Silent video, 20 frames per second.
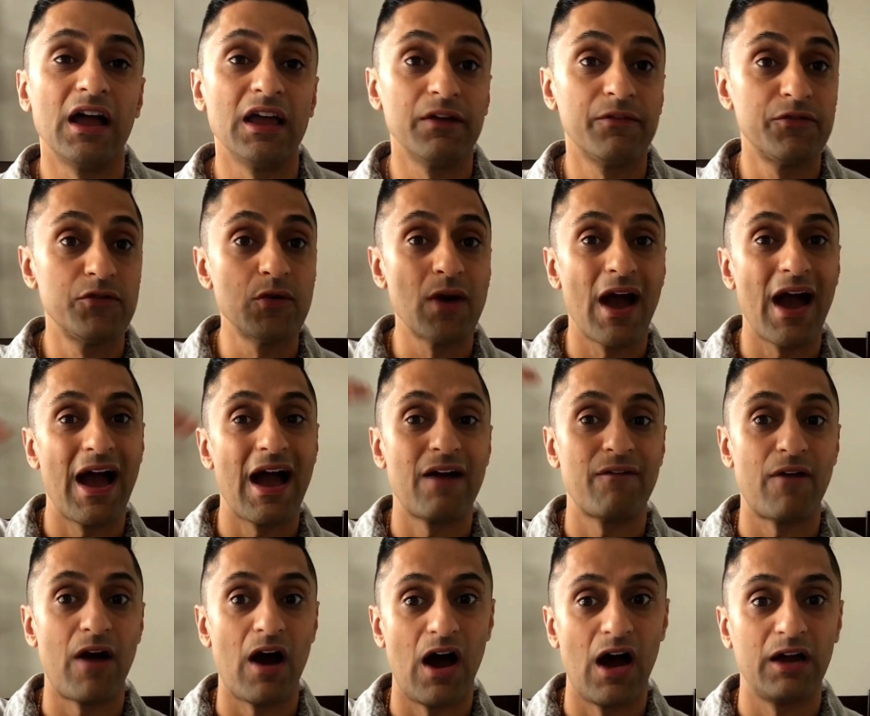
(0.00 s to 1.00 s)
if you
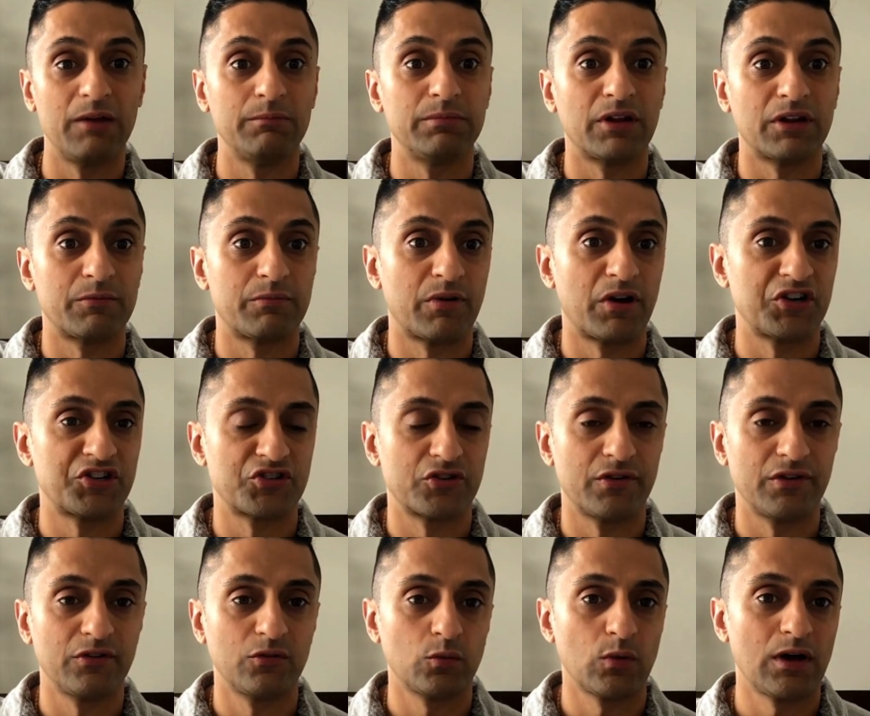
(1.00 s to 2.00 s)
have high blood
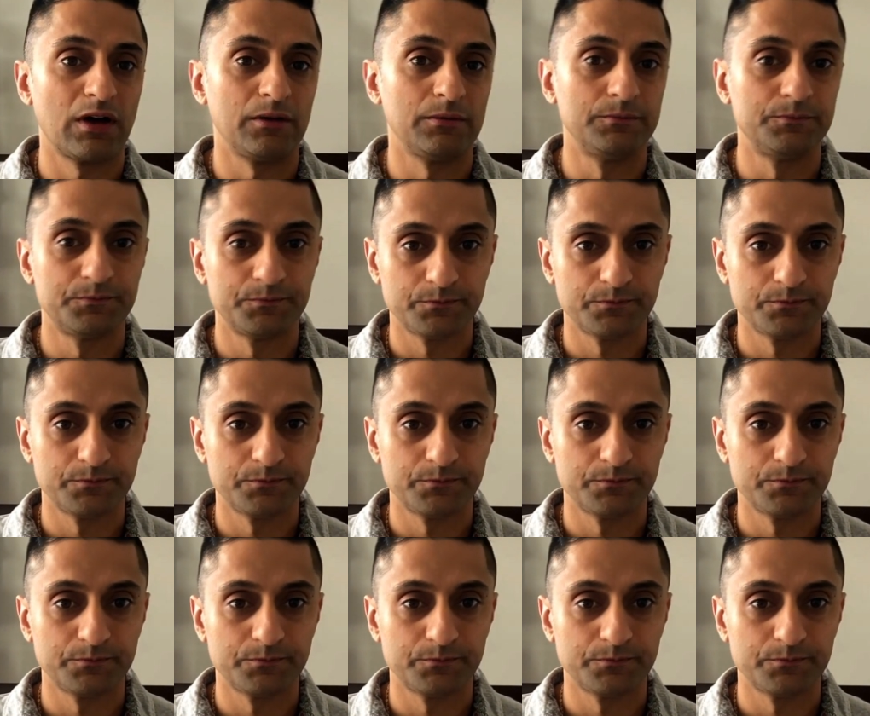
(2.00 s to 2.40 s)
pressure as well.